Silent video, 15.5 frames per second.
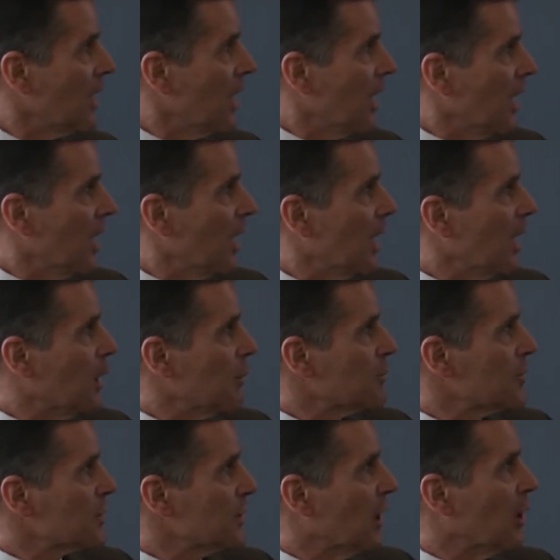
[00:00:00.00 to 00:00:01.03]

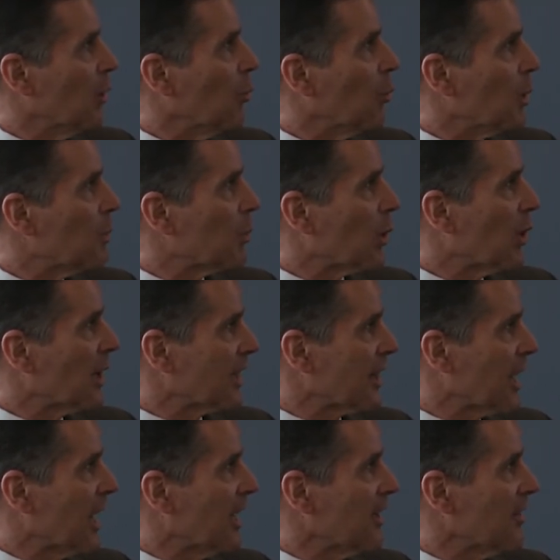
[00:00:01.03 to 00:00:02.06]
So we broke it
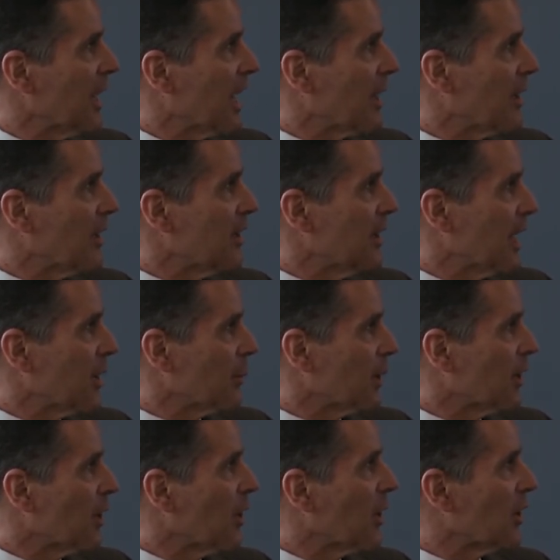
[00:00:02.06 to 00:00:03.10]
down in that
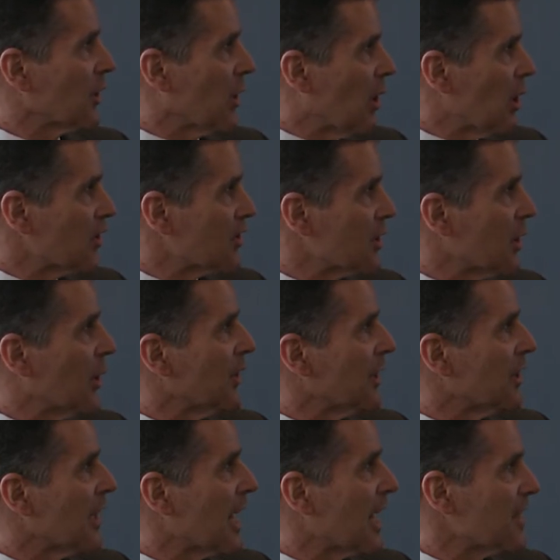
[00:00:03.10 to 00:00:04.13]
regard. Also, in the
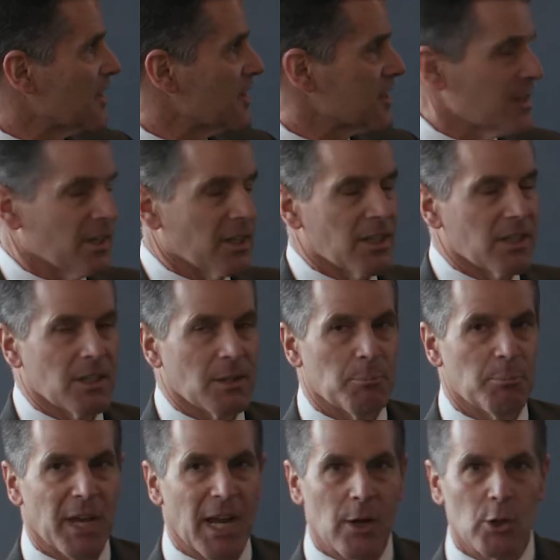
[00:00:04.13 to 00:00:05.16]
last
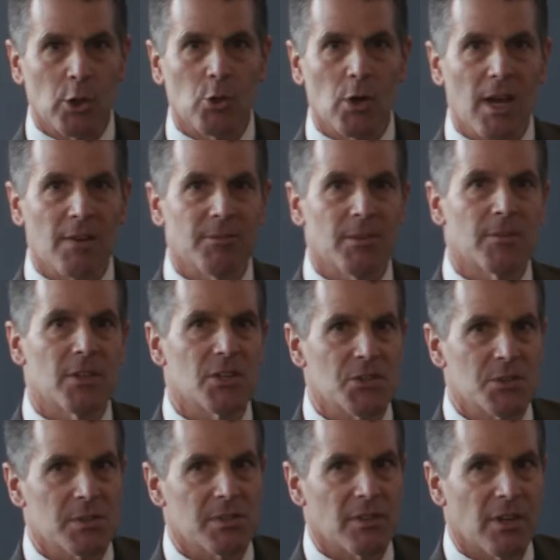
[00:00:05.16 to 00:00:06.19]
paragraph of
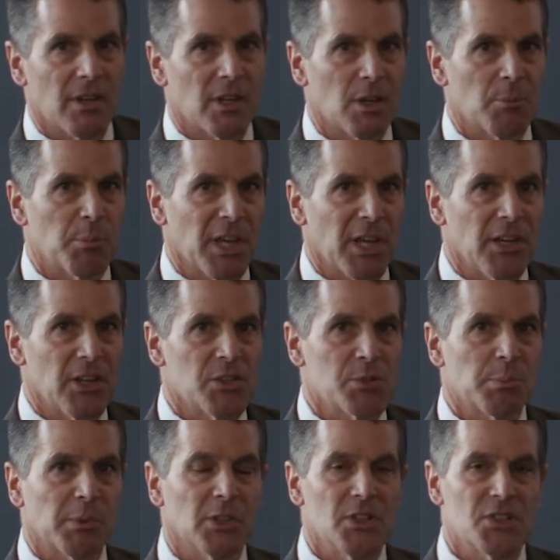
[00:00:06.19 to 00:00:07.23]
this page,
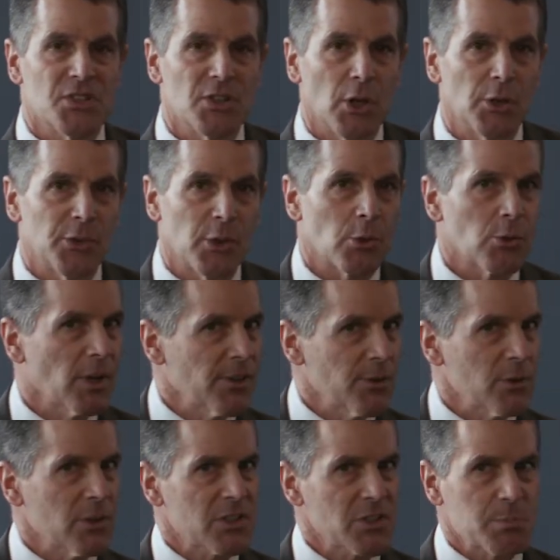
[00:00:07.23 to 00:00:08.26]
please note there are
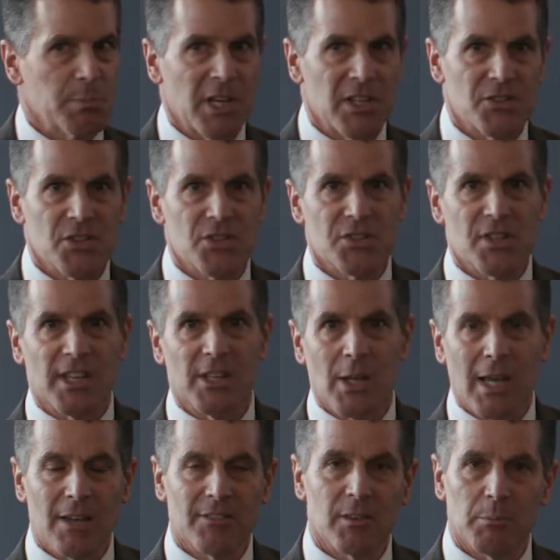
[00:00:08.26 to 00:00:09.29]
other expenses that you
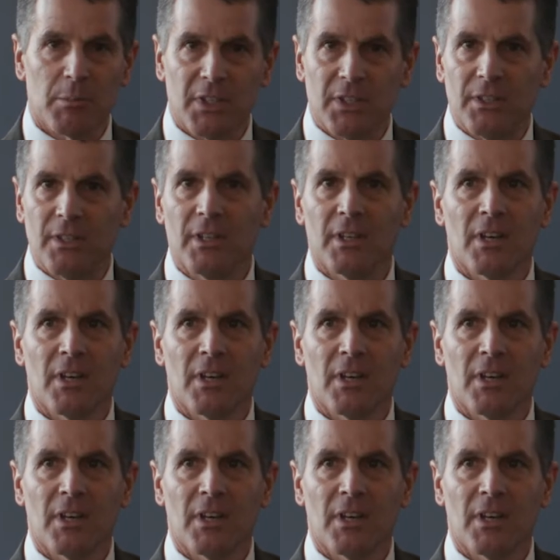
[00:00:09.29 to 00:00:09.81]
have to be